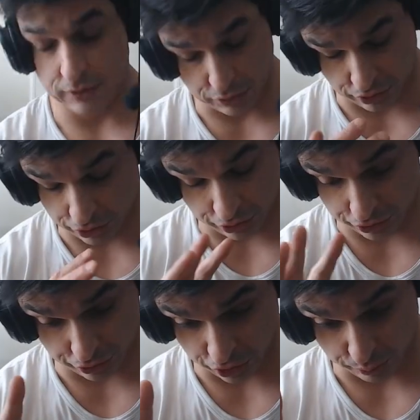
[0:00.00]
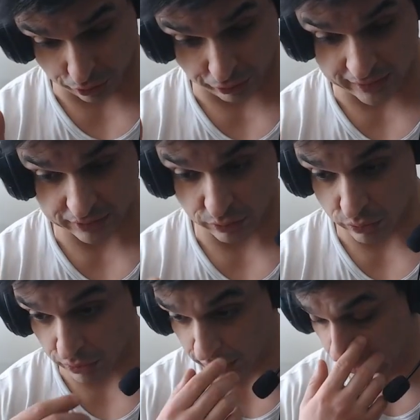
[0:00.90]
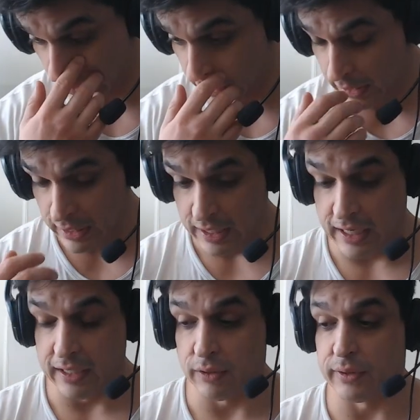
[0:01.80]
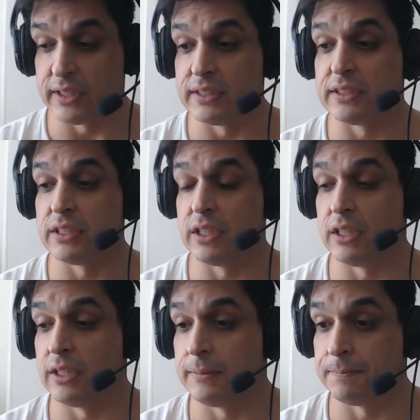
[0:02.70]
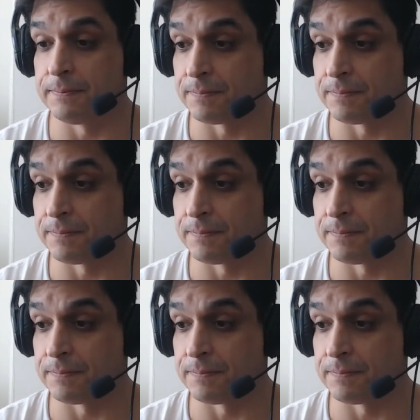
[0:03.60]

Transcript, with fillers: Stupid crazy whore. Anyways, um